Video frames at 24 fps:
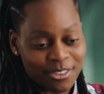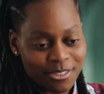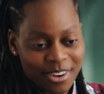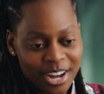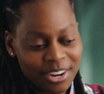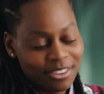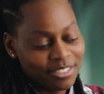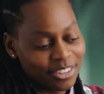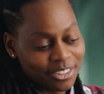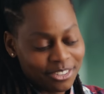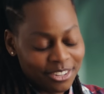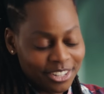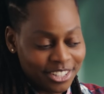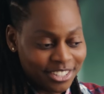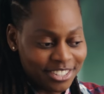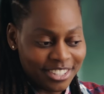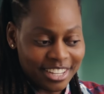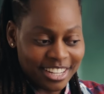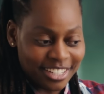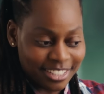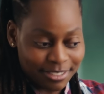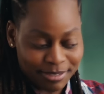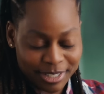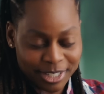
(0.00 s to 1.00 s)
One of the coolest
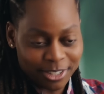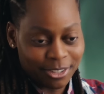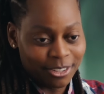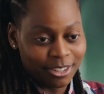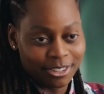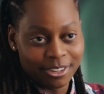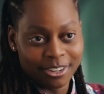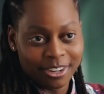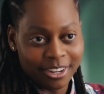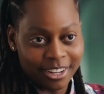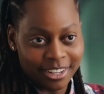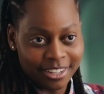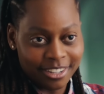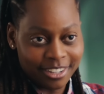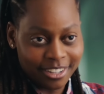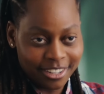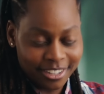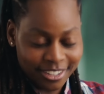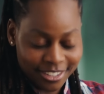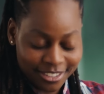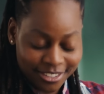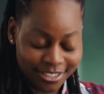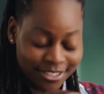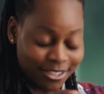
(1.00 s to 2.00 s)
things about Claude Code
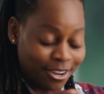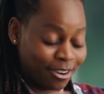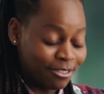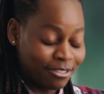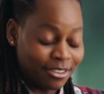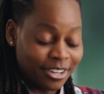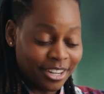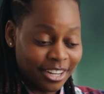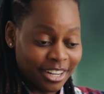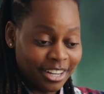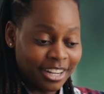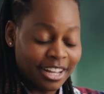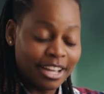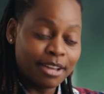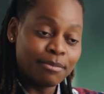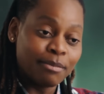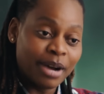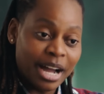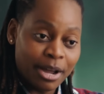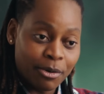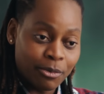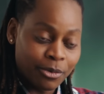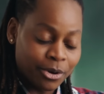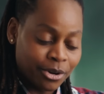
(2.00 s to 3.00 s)
so far in
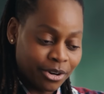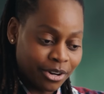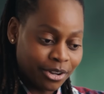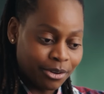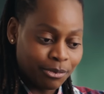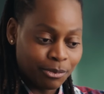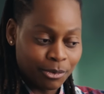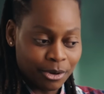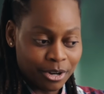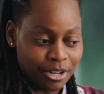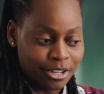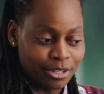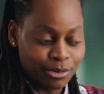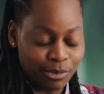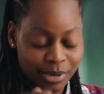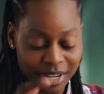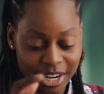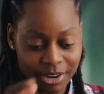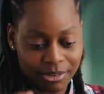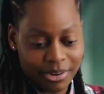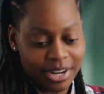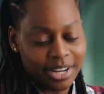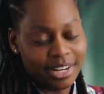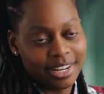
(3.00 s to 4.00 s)
my work was when I
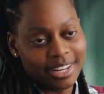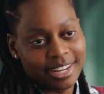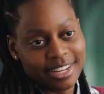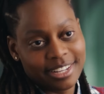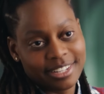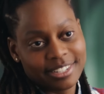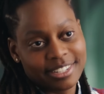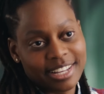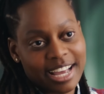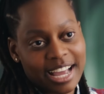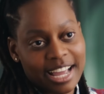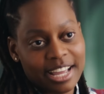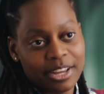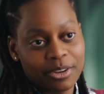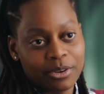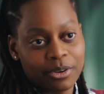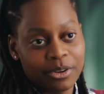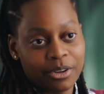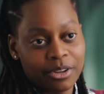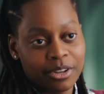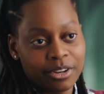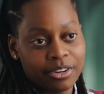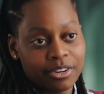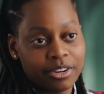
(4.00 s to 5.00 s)
realized I
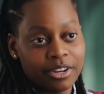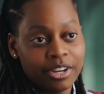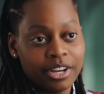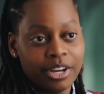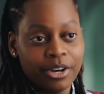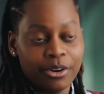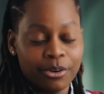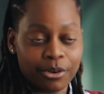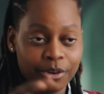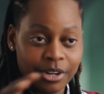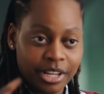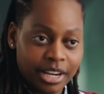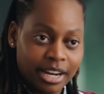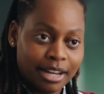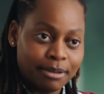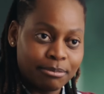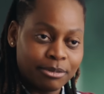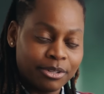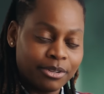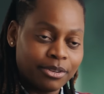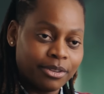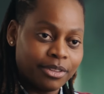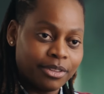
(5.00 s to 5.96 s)
could hook it up to